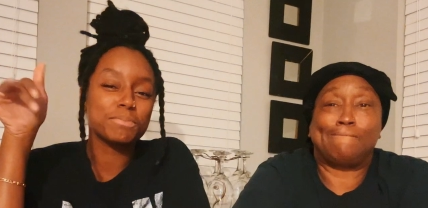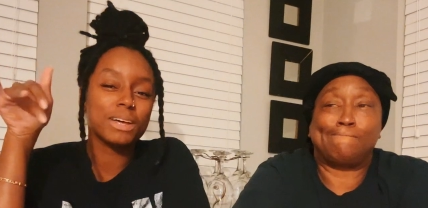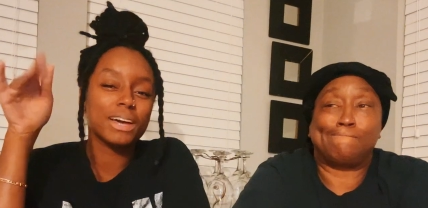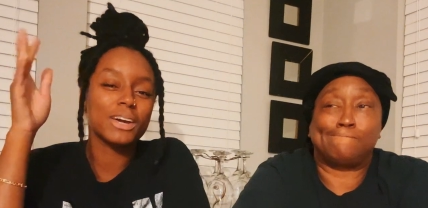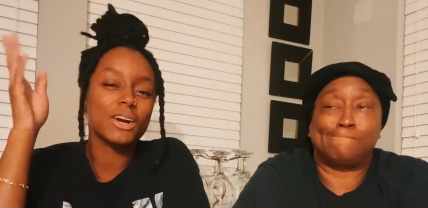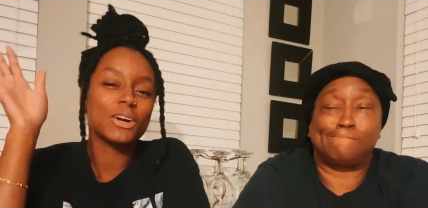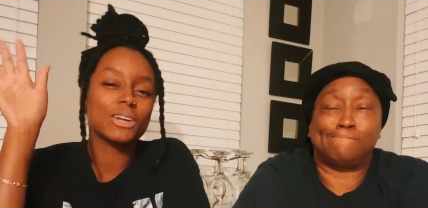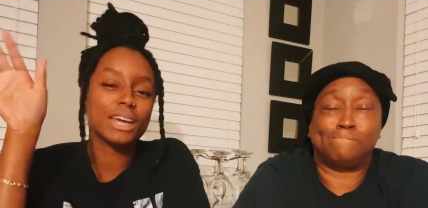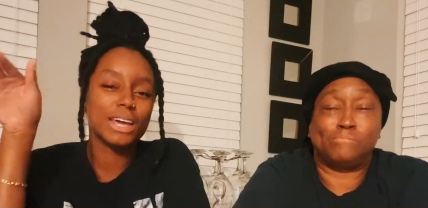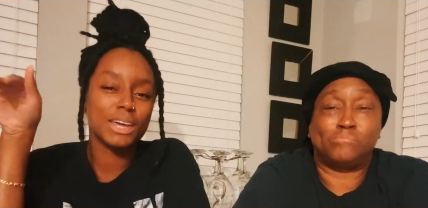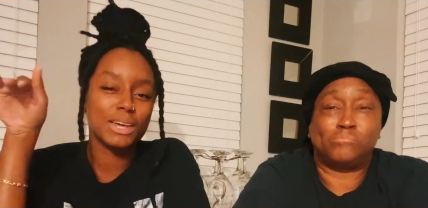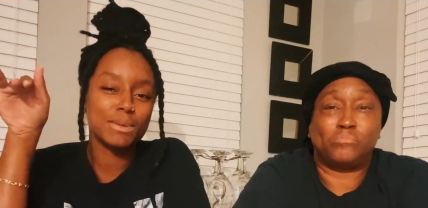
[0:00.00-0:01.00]
Speaker 1: like, our
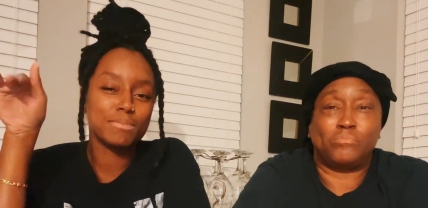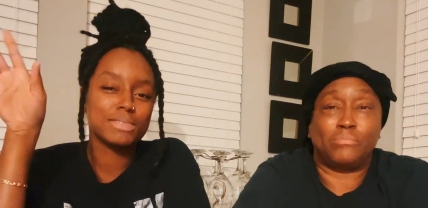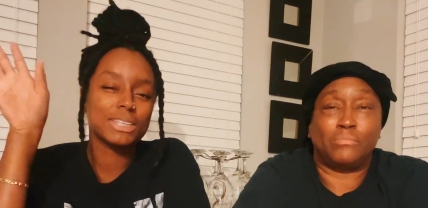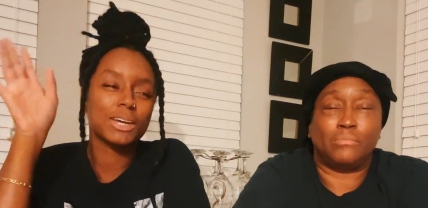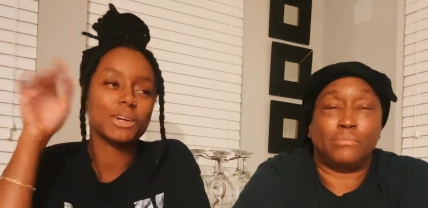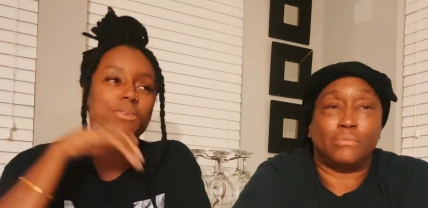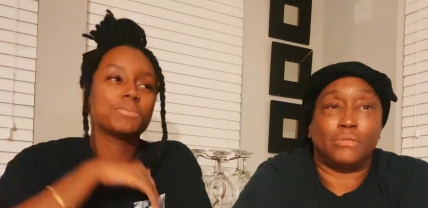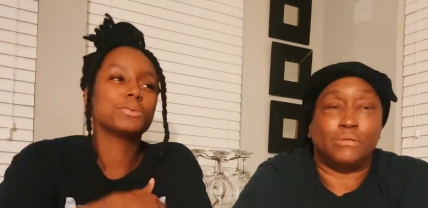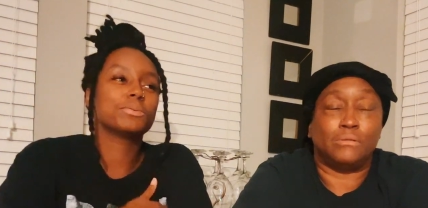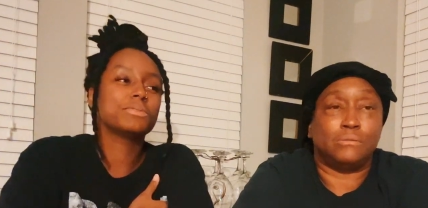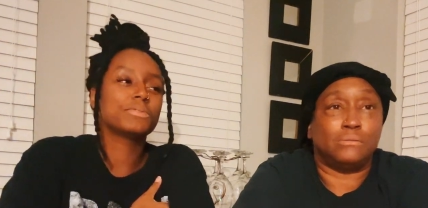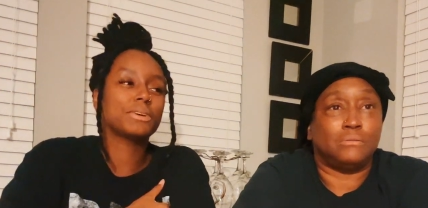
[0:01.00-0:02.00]
names, like,
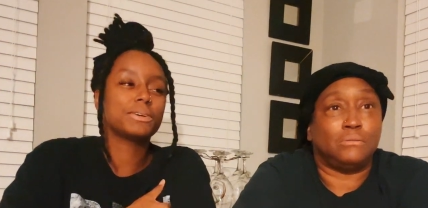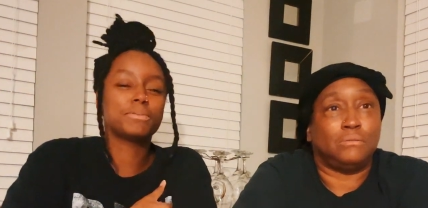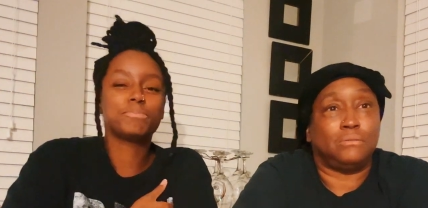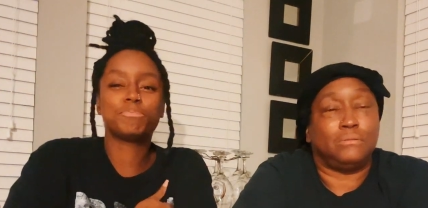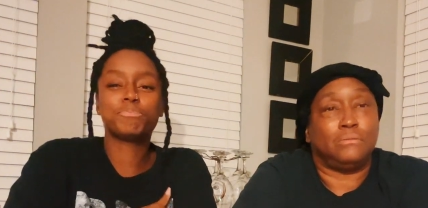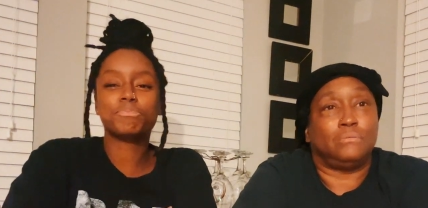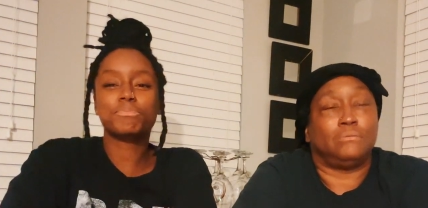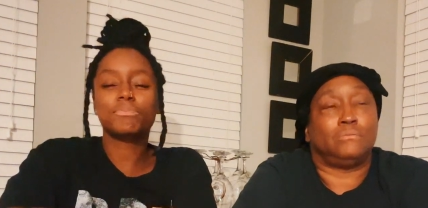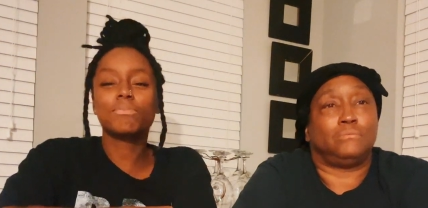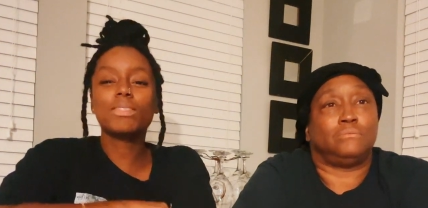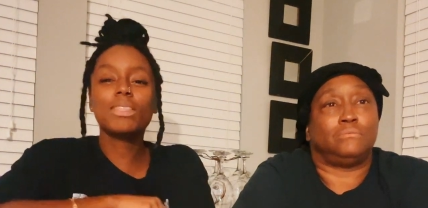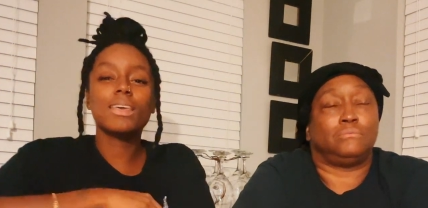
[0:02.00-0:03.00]
where we from.
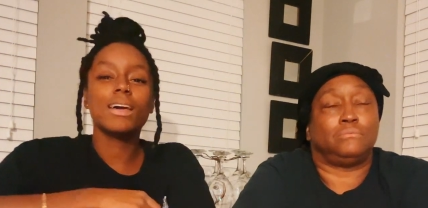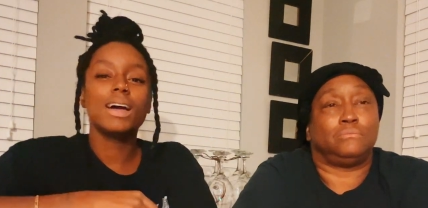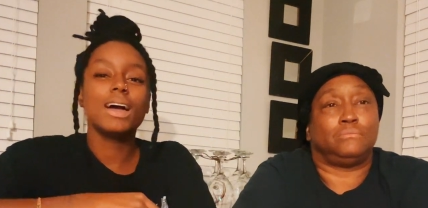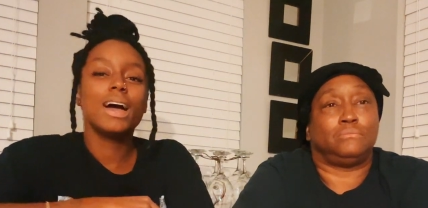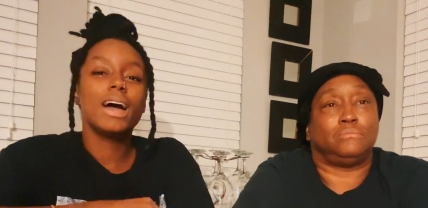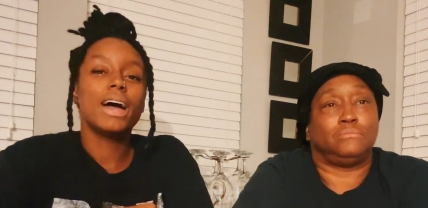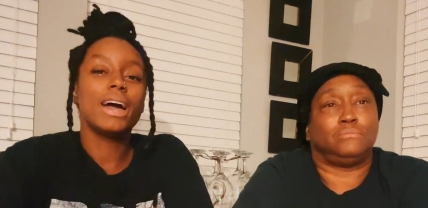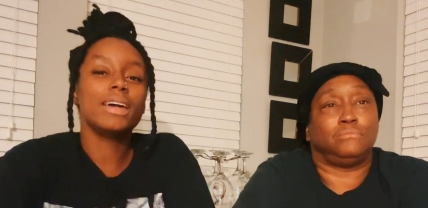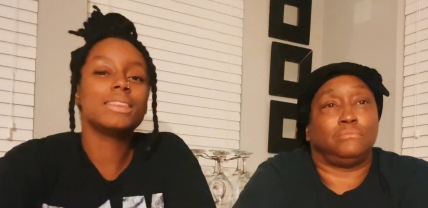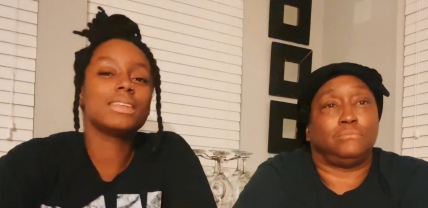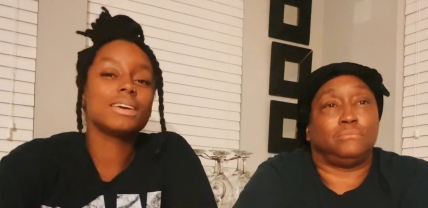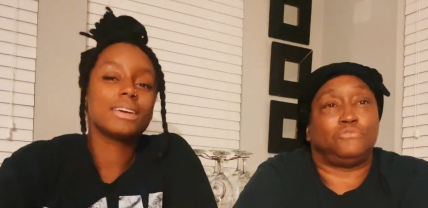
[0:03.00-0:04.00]

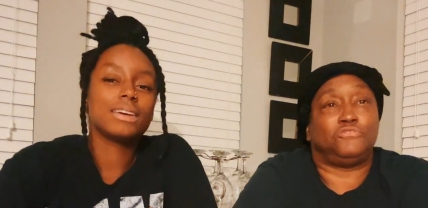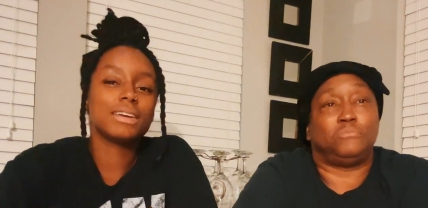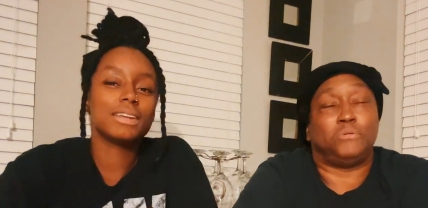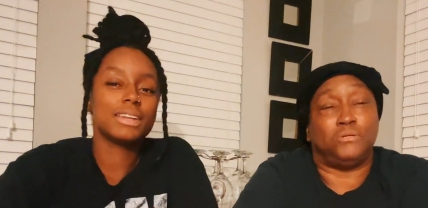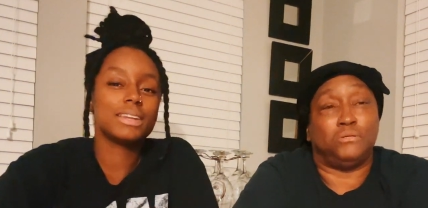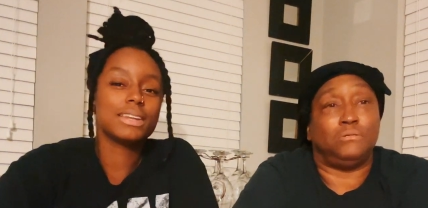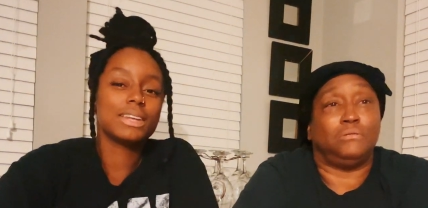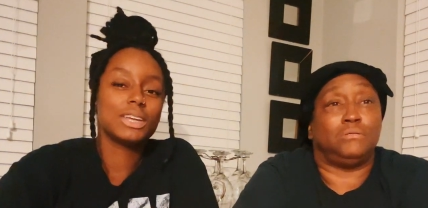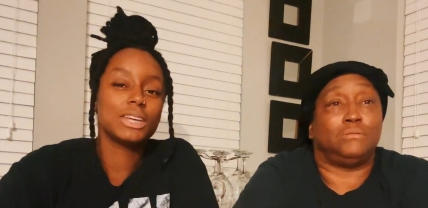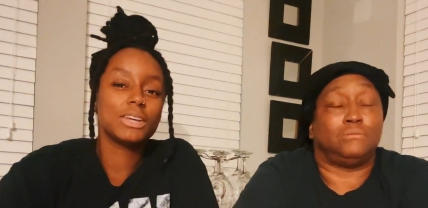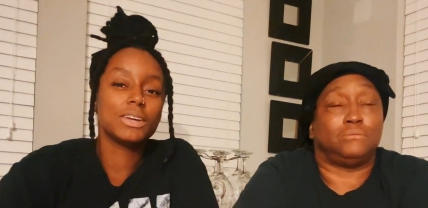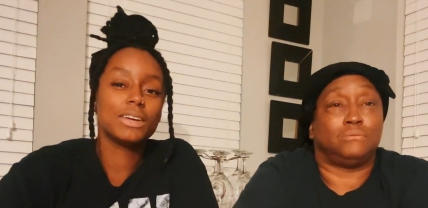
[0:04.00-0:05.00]
And
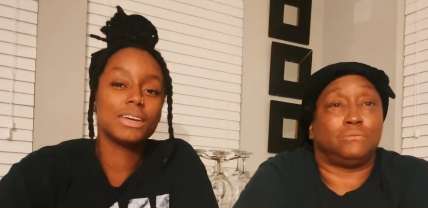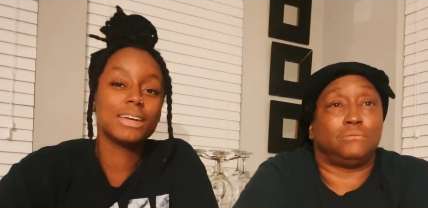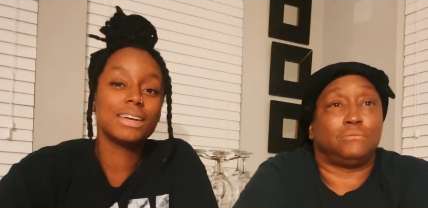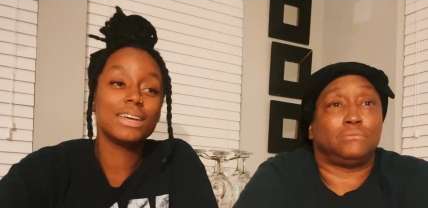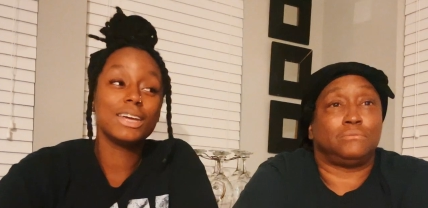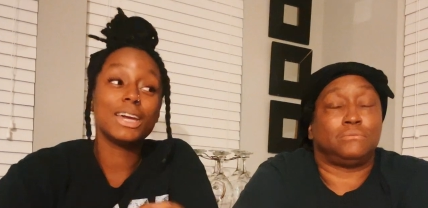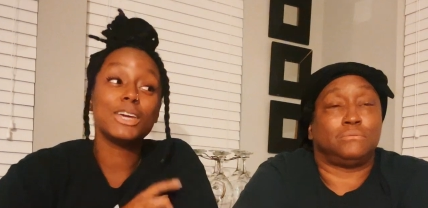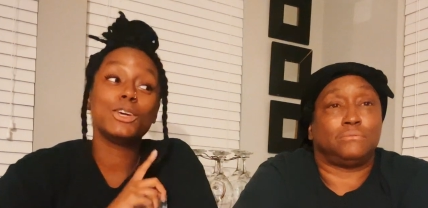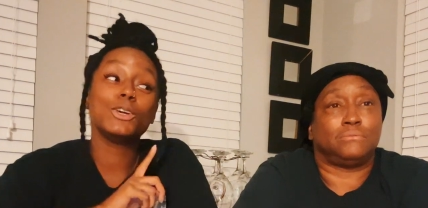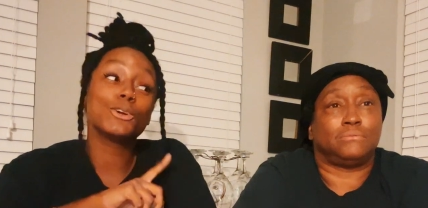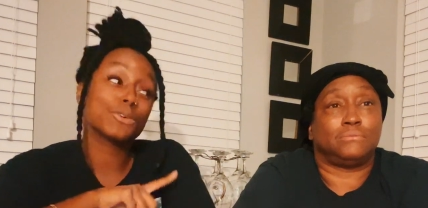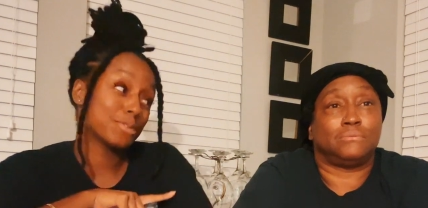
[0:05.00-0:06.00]
then.
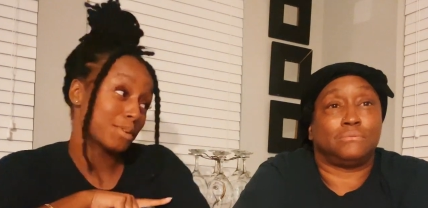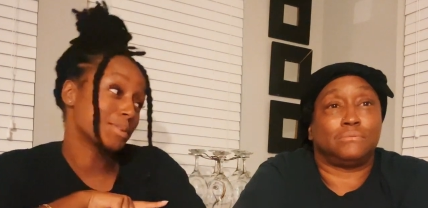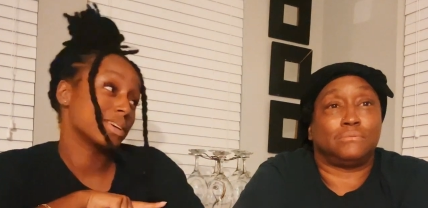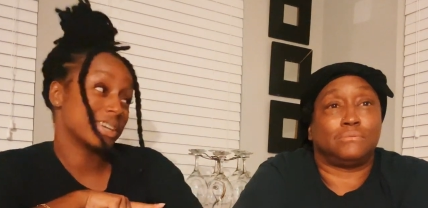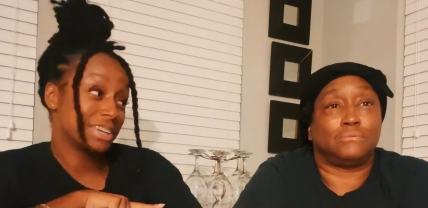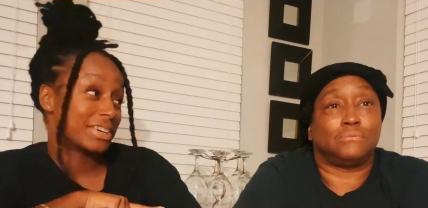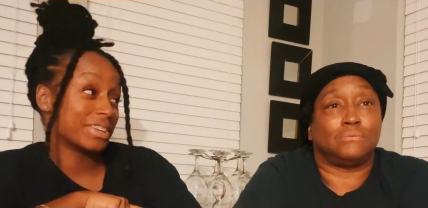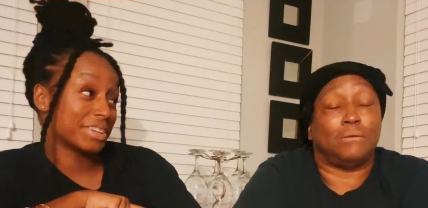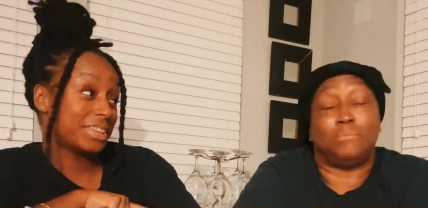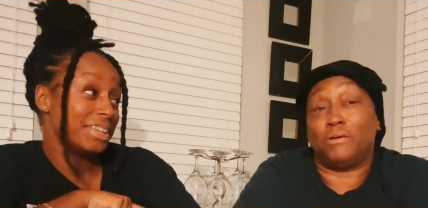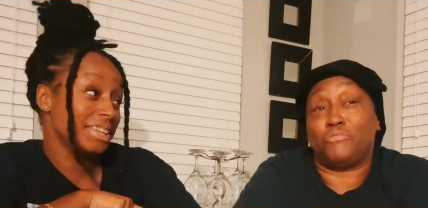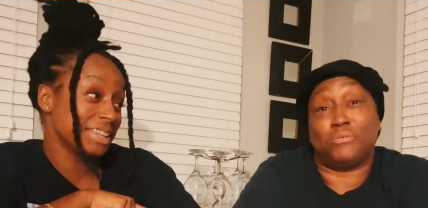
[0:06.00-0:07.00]
You're from the hood.
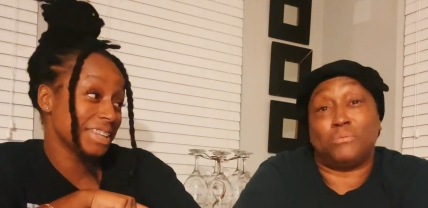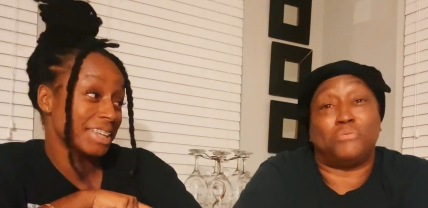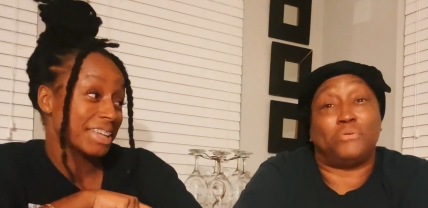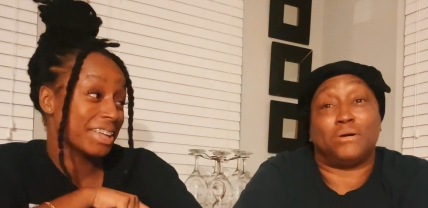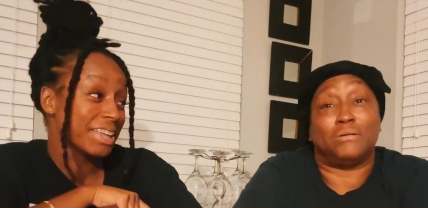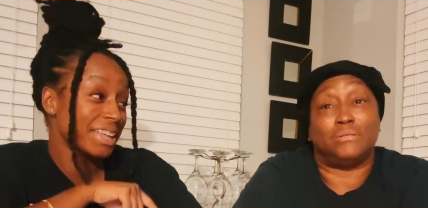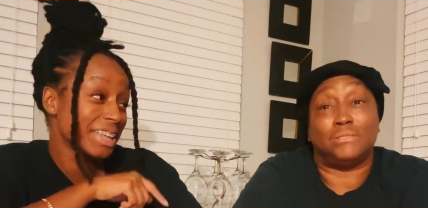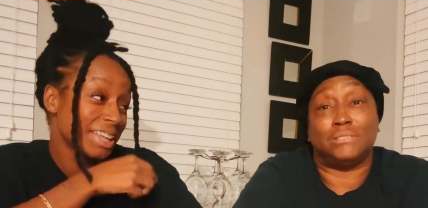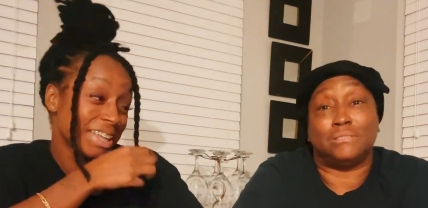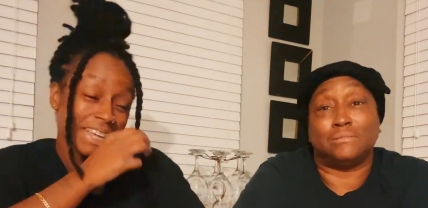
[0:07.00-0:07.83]
I'm not from the fucking hood.